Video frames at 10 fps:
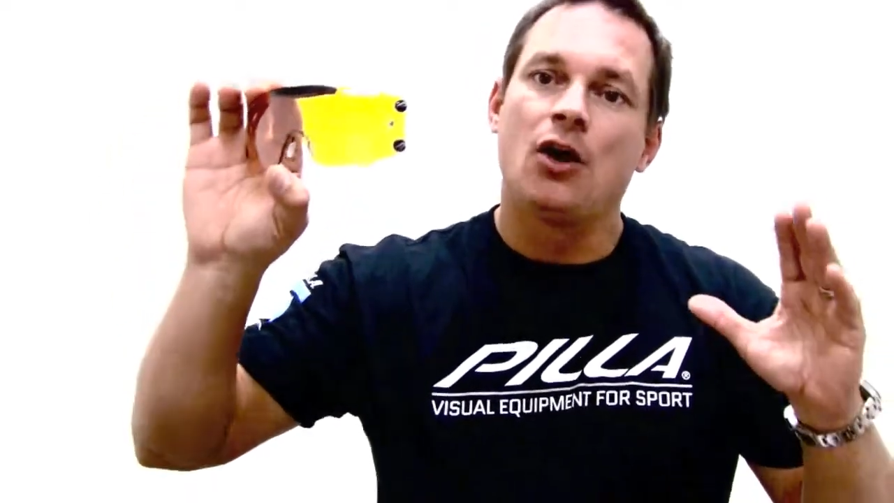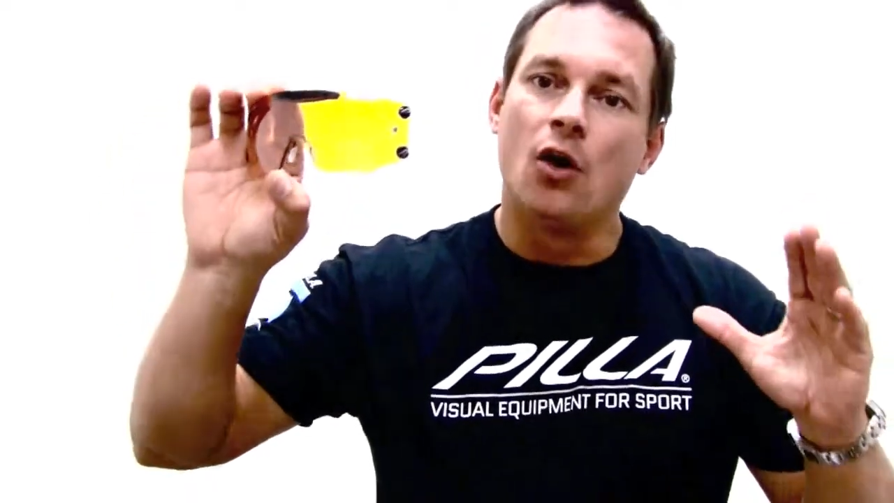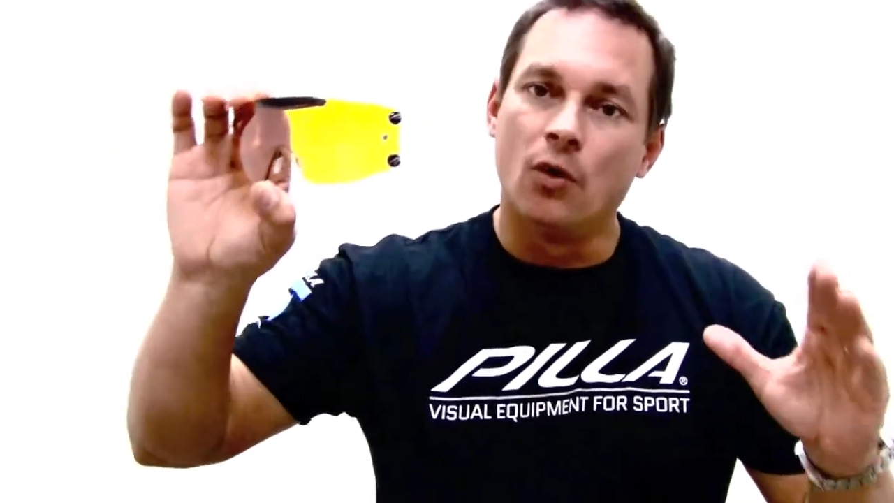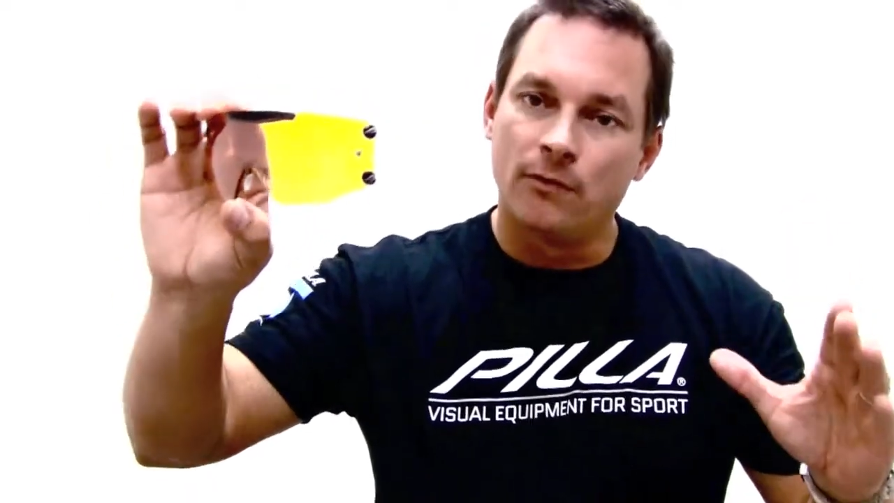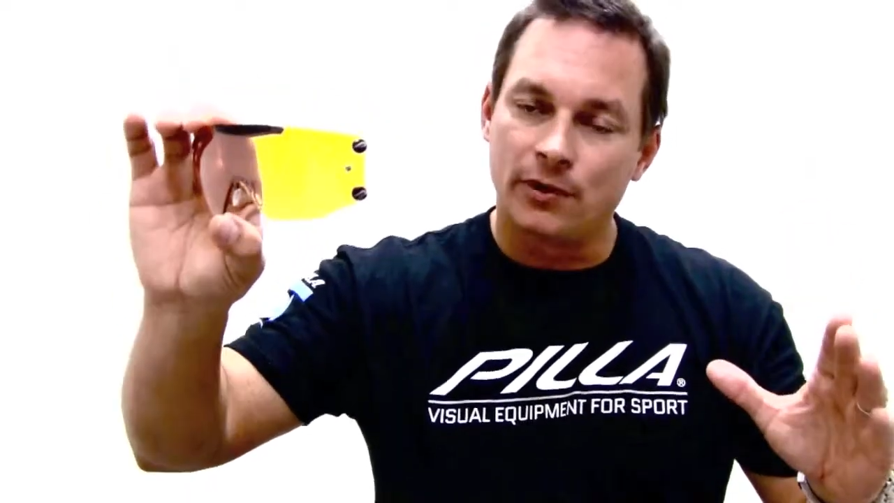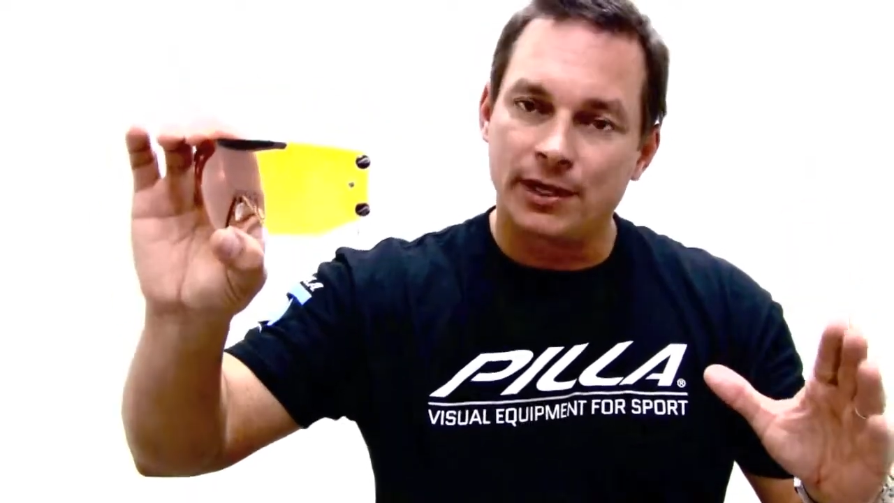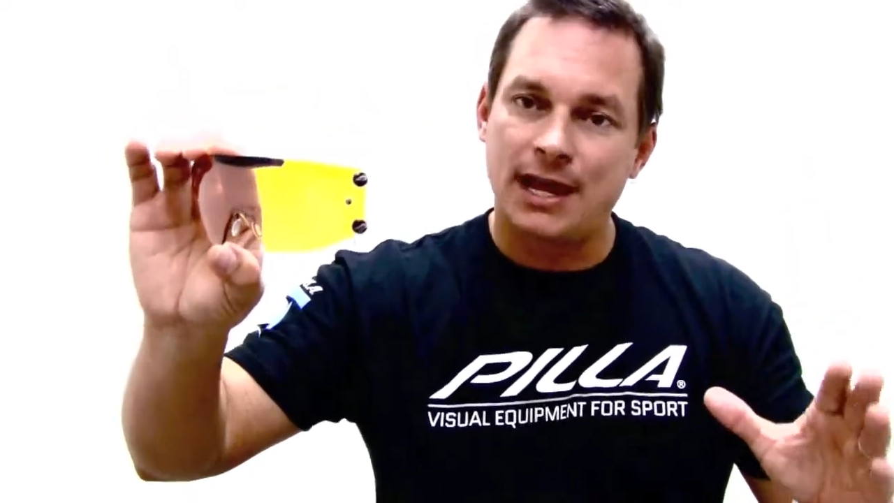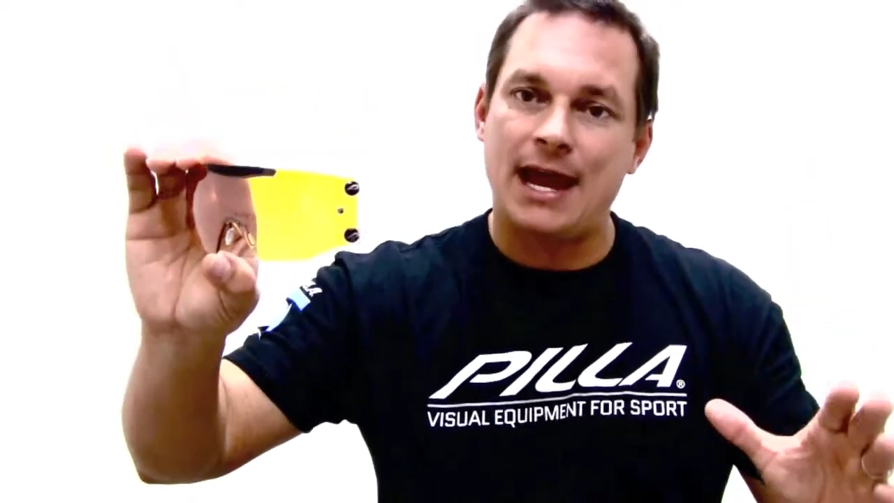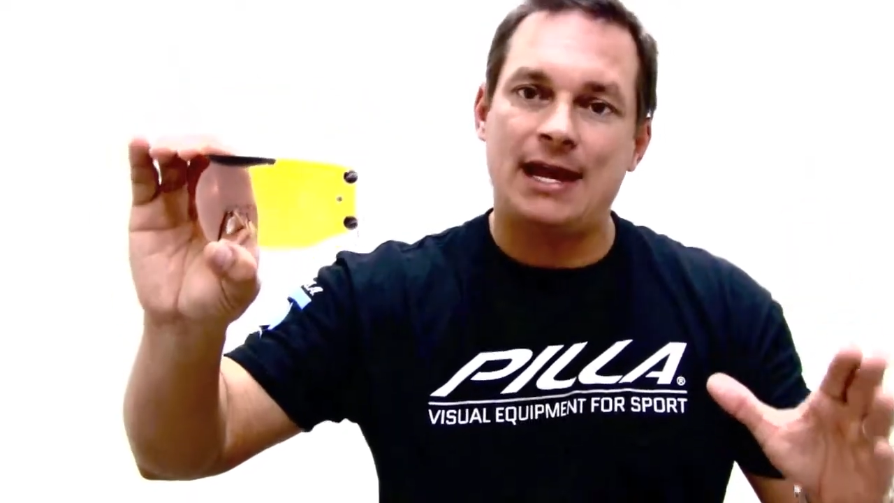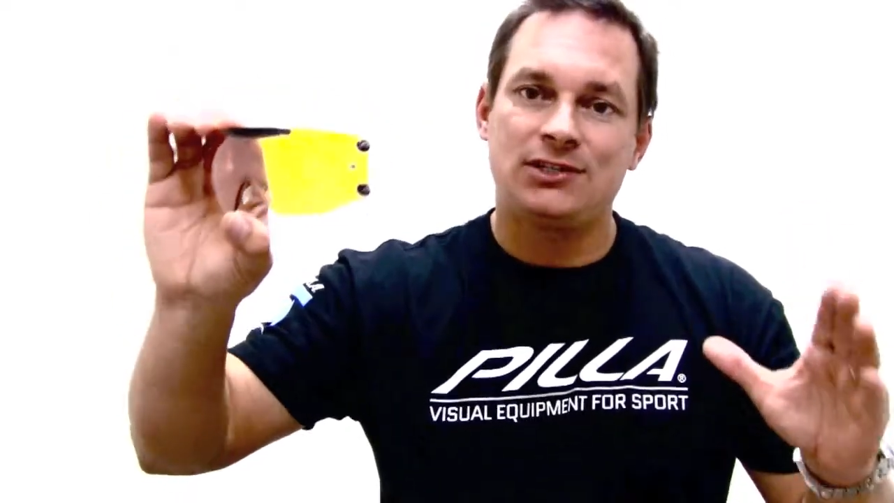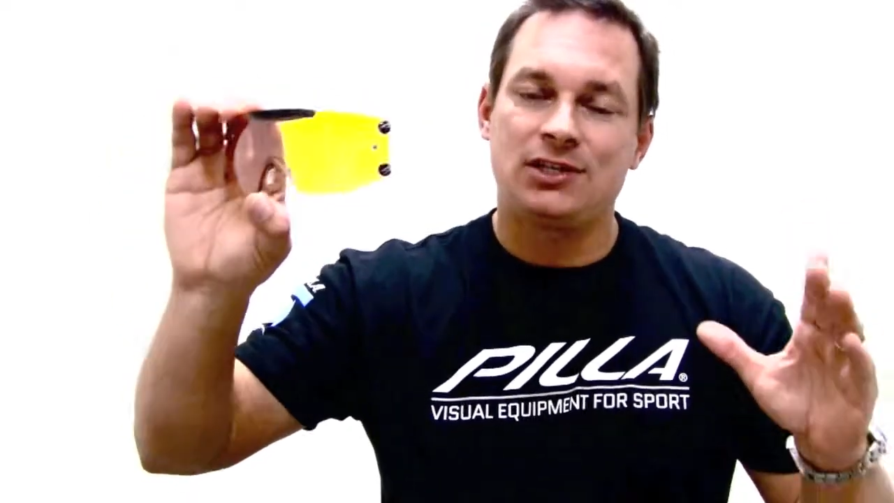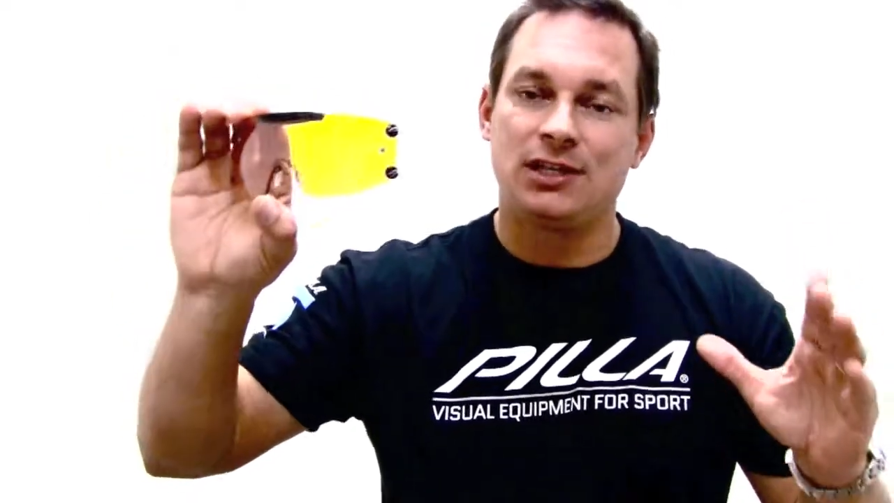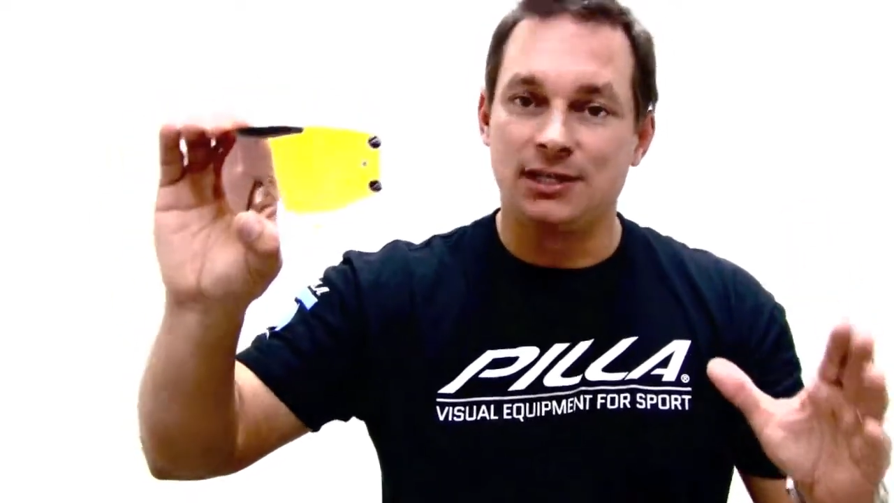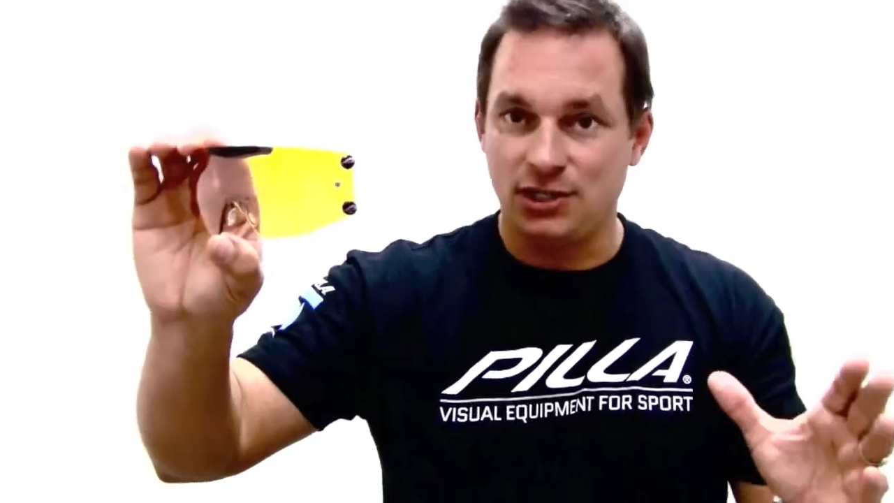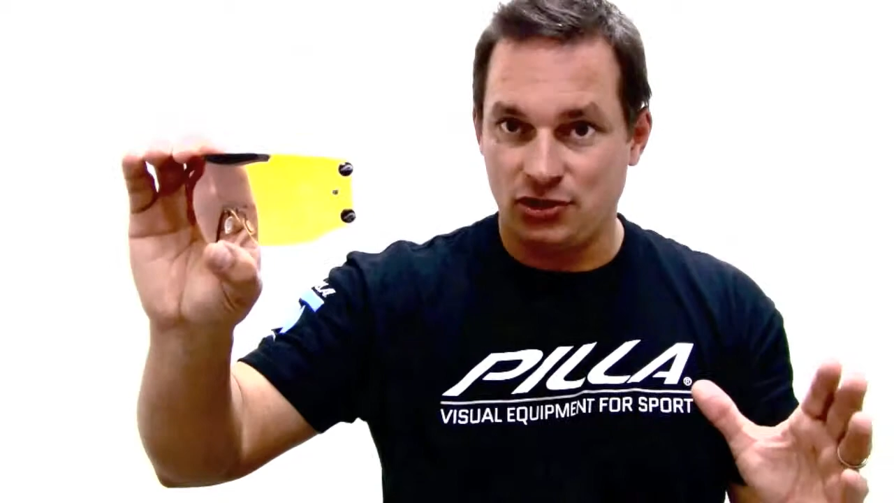overcast
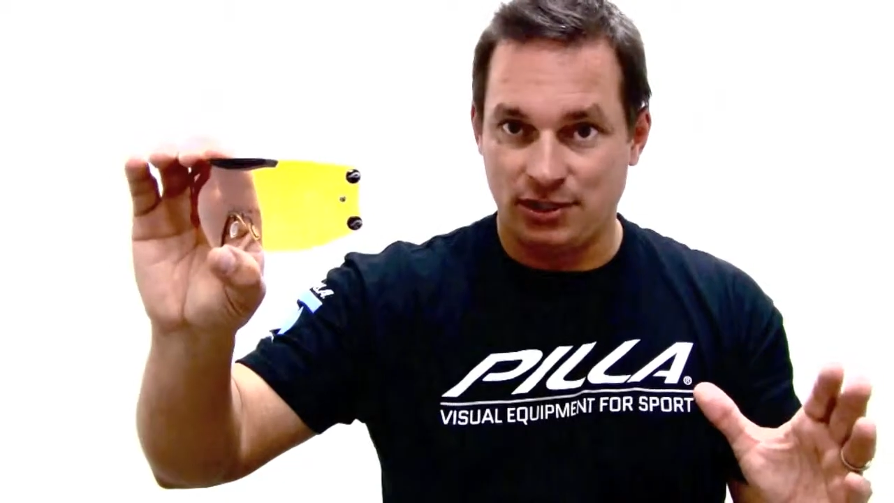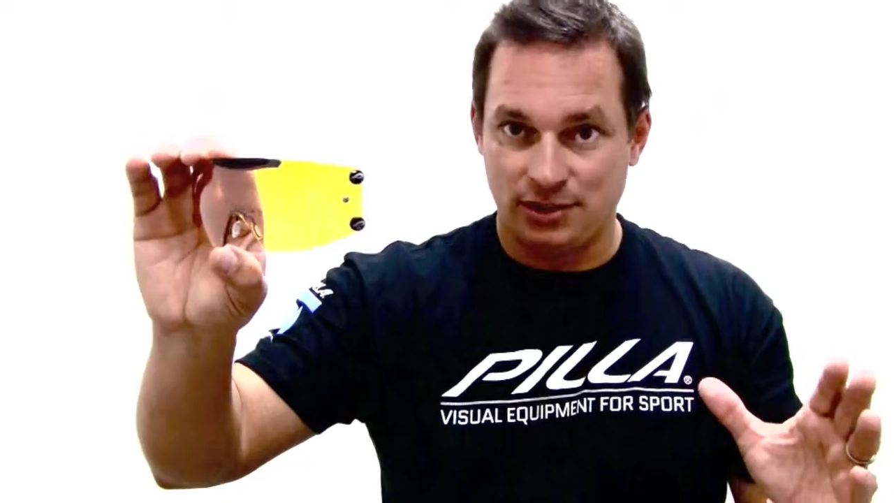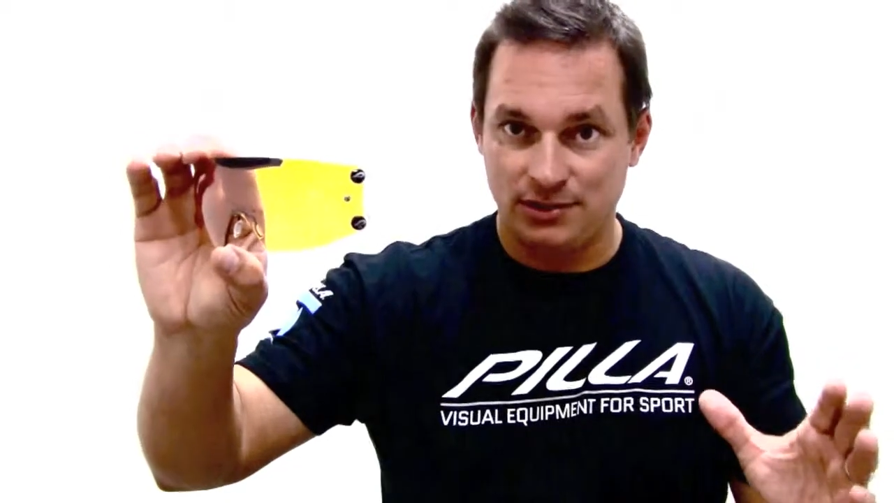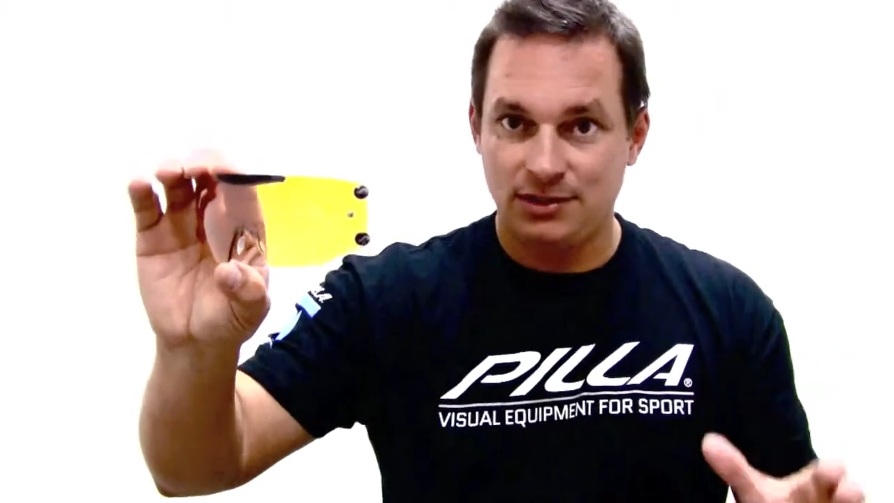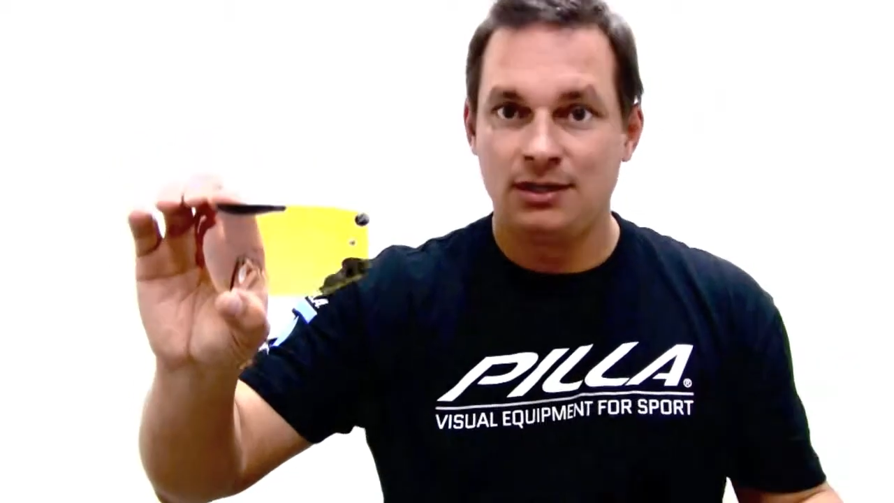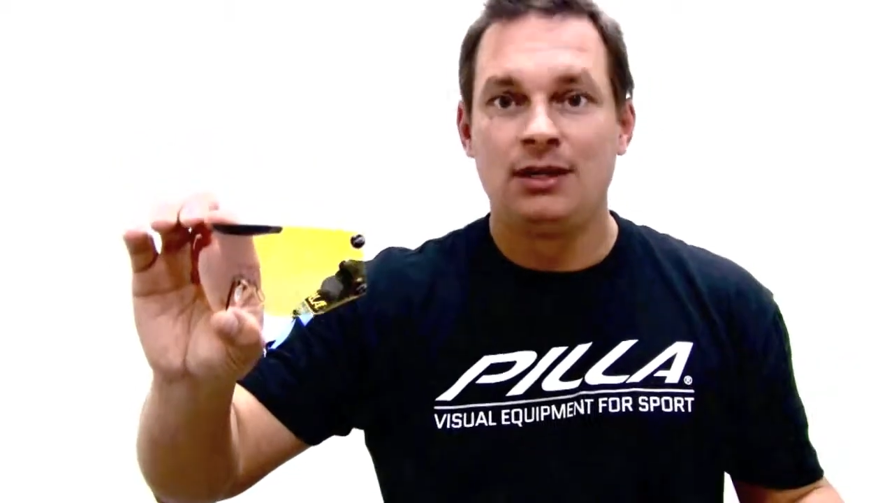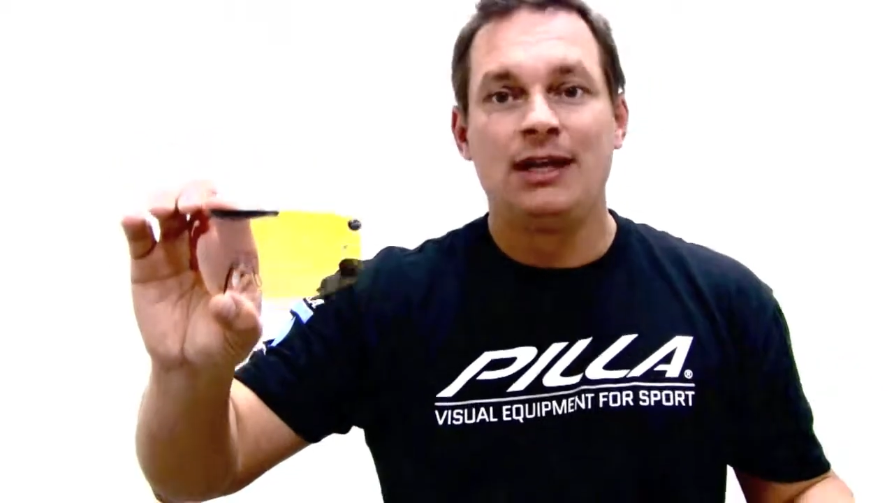conditions.